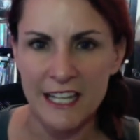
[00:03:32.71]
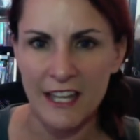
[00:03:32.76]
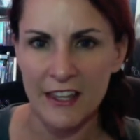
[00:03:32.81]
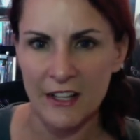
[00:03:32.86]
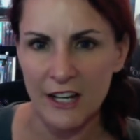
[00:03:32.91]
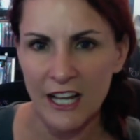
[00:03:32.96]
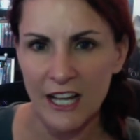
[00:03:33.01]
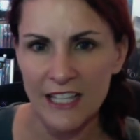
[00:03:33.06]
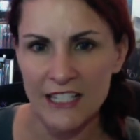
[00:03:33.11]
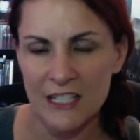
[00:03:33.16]
There
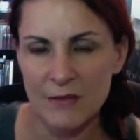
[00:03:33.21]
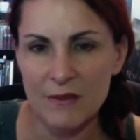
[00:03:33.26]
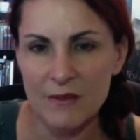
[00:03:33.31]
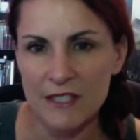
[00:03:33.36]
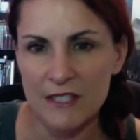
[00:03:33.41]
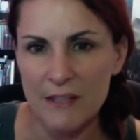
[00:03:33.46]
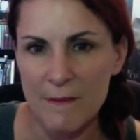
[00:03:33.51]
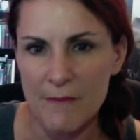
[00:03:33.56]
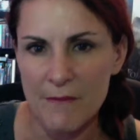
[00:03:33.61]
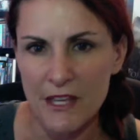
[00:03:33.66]
has to be
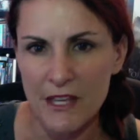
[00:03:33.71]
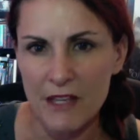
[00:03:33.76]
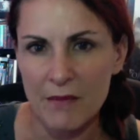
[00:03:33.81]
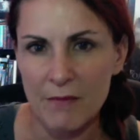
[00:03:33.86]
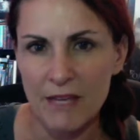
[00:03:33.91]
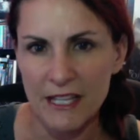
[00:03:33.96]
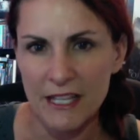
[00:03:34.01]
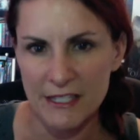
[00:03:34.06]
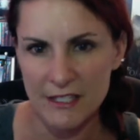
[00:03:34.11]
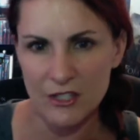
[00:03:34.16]
something that
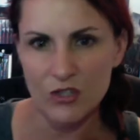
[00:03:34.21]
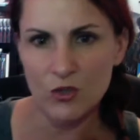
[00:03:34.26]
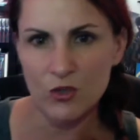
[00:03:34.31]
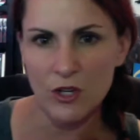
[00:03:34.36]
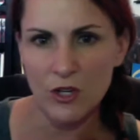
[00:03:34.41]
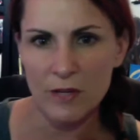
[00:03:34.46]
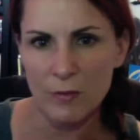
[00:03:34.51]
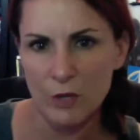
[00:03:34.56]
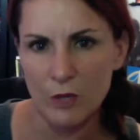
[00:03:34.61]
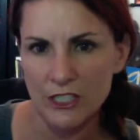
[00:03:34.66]
makes the story
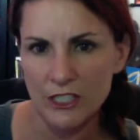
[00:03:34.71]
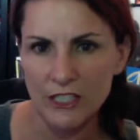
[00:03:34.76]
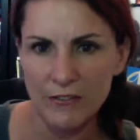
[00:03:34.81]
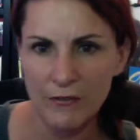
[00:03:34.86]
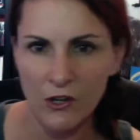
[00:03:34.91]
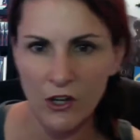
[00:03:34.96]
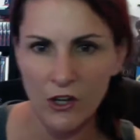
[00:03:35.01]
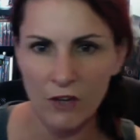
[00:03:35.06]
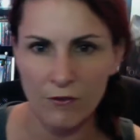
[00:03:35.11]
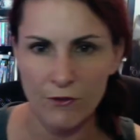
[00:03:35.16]
more
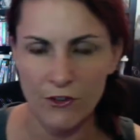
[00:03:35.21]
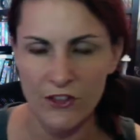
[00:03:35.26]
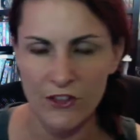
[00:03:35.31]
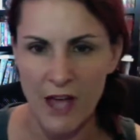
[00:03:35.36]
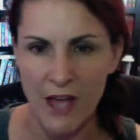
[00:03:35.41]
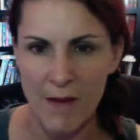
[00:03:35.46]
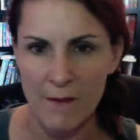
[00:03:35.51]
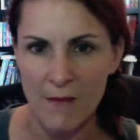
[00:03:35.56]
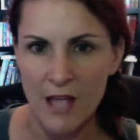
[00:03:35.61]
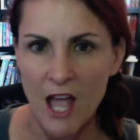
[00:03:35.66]
difficult for
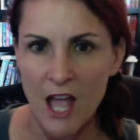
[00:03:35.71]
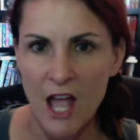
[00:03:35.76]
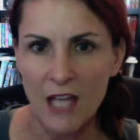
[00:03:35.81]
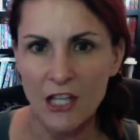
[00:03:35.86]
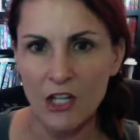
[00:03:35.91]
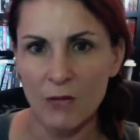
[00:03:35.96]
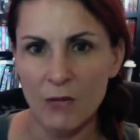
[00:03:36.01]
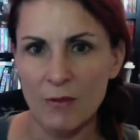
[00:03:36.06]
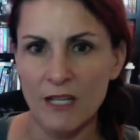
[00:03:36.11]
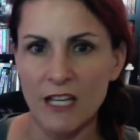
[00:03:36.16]
them, you
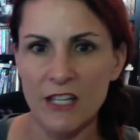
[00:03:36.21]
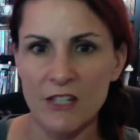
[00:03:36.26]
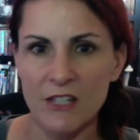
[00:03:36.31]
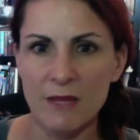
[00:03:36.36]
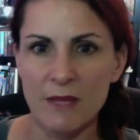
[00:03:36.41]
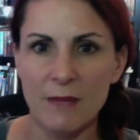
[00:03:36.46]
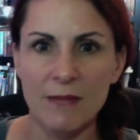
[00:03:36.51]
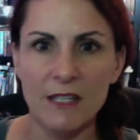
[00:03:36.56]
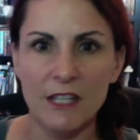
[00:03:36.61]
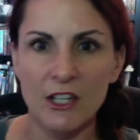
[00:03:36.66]
know, because
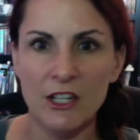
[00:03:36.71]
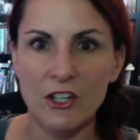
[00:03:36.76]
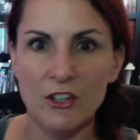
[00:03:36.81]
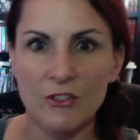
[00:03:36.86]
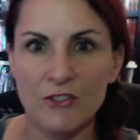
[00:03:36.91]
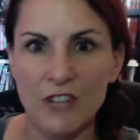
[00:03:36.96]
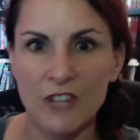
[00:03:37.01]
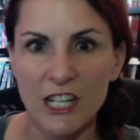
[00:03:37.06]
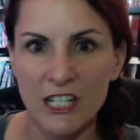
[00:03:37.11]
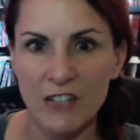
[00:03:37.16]
maybe they're
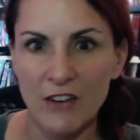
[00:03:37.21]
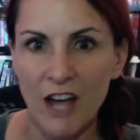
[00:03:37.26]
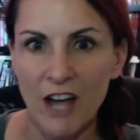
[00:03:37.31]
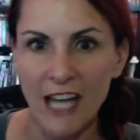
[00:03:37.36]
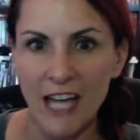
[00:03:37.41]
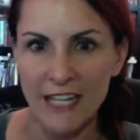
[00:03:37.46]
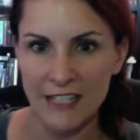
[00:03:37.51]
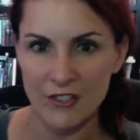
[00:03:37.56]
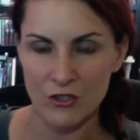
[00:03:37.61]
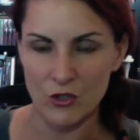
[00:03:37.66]
afraid of
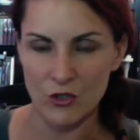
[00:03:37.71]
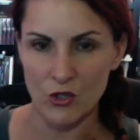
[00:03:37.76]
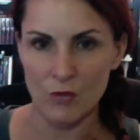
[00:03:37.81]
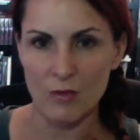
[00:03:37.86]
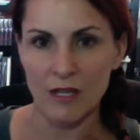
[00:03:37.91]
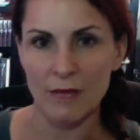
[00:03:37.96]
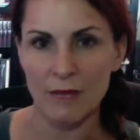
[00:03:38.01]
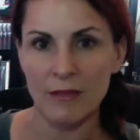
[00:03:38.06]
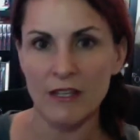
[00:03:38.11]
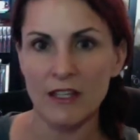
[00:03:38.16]
heights, or
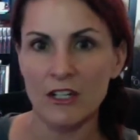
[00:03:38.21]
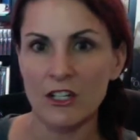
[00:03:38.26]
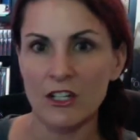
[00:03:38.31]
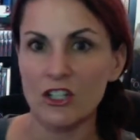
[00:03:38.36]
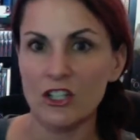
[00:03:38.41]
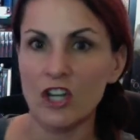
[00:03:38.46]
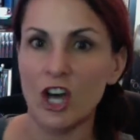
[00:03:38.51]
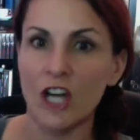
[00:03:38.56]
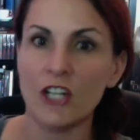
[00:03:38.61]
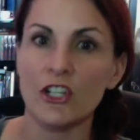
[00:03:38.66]
maybe they're
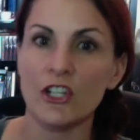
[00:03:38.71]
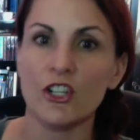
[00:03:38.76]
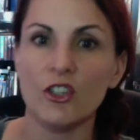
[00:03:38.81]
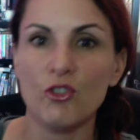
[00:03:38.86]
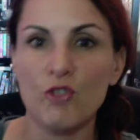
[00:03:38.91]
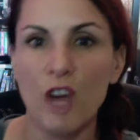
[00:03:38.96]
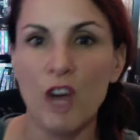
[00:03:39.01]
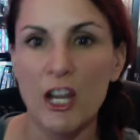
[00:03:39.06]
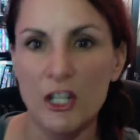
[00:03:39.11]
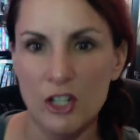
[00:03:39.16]
not a good
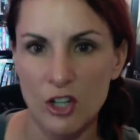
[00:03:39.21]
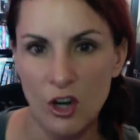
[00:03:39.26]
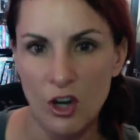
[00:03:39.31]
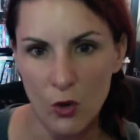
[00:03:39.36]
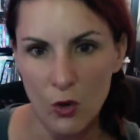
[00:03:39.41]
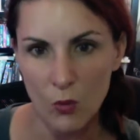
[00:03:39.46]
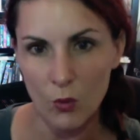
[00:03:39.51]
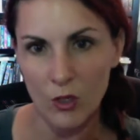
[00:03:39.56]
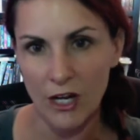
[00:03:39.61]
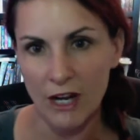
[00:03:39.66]
runner, or
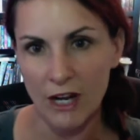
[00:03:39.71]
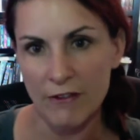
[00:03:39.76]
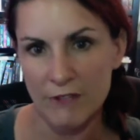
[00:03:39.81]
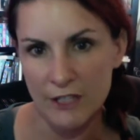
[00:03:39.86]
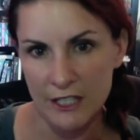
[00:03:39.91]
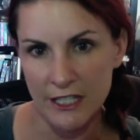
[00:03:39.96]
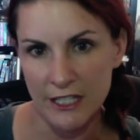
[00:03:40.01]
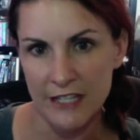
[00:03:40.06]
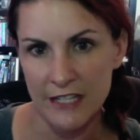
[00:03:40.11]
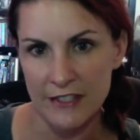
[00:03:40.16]
whatever
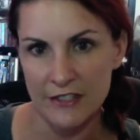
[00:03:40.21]
it is.